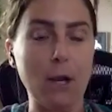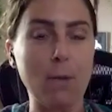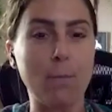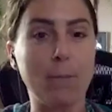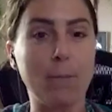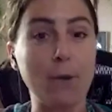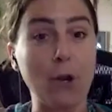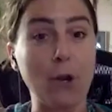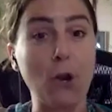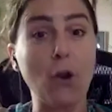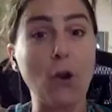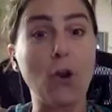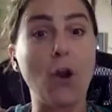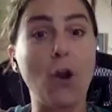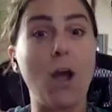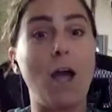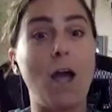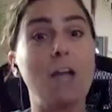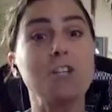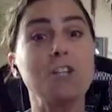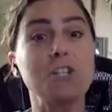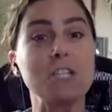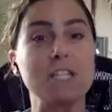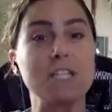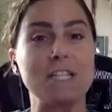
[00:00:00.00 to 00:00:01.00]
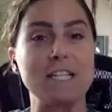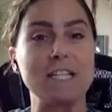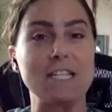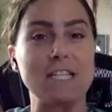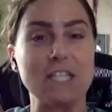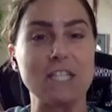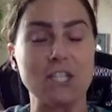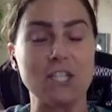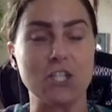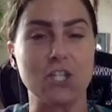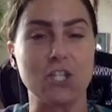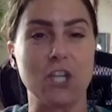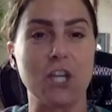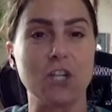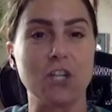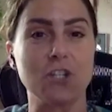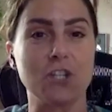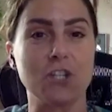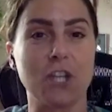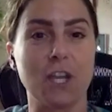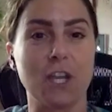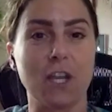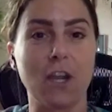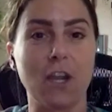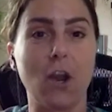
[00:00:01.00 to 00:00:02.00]
but our consciousness is
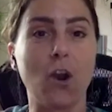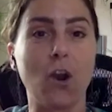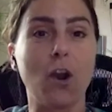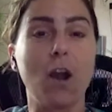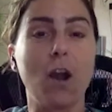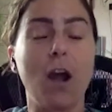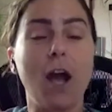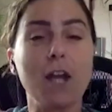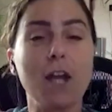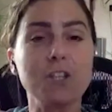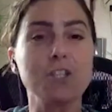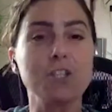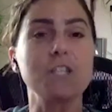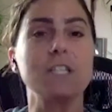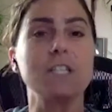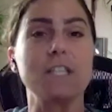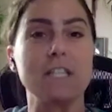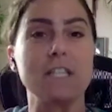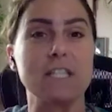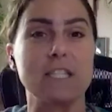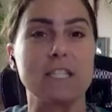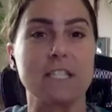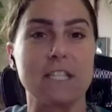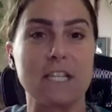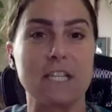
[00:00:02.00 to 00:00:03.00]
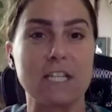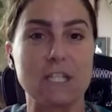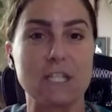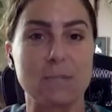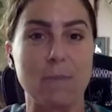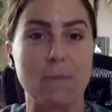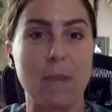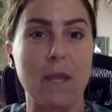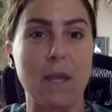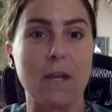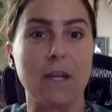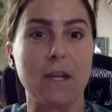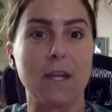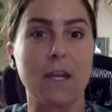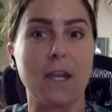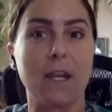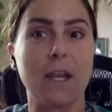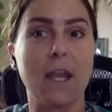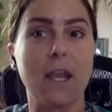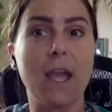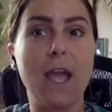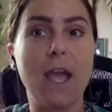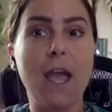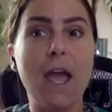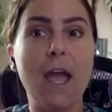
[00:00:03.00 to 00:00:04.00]
changing. Our consciousness is expanding.
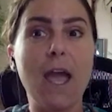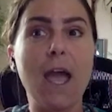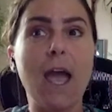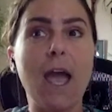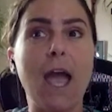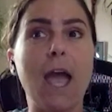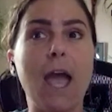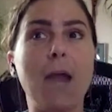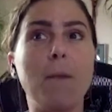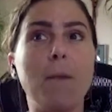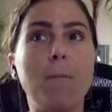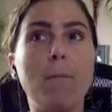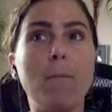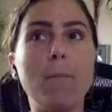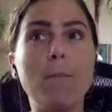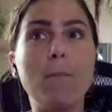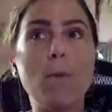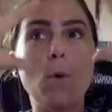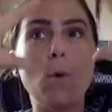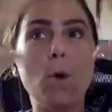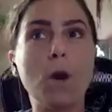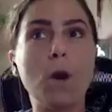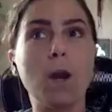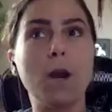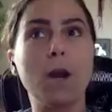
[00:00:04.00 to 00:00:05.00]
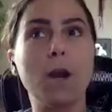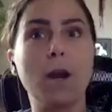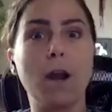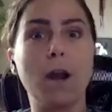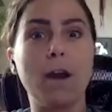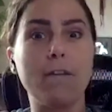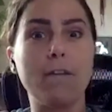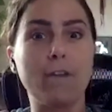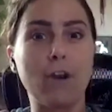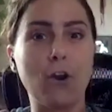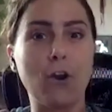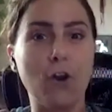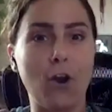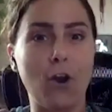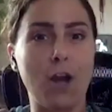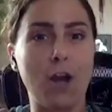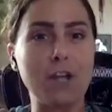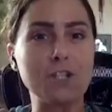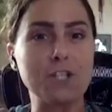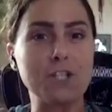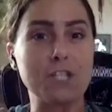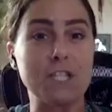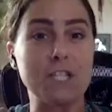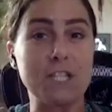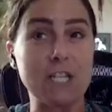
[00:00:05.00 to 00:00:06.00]
And more of our
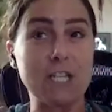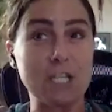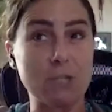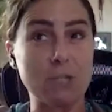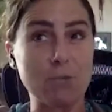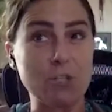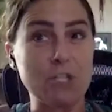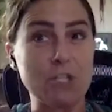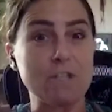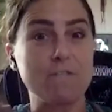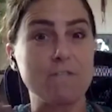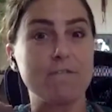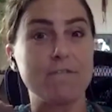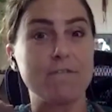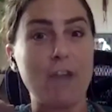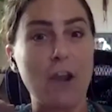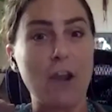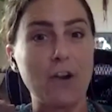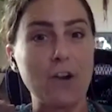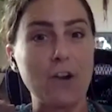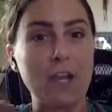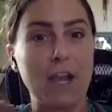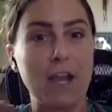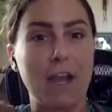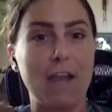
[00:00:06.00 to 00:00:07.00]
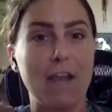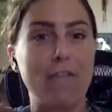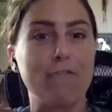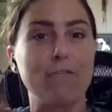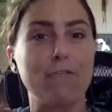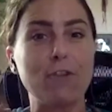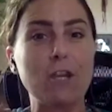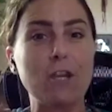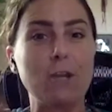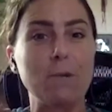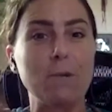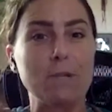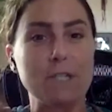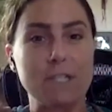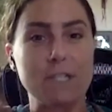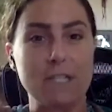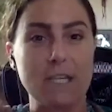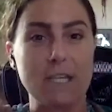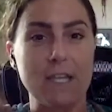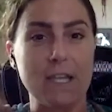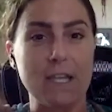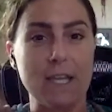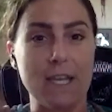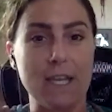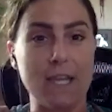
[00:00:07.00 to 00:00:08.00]
consciousness, which is very high
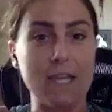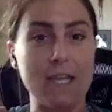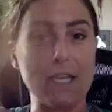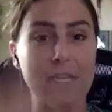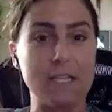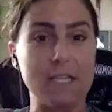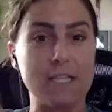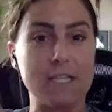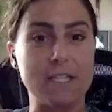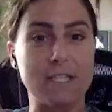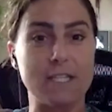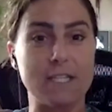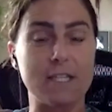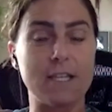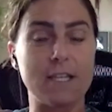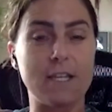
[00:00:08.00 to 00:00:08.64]
frequency, is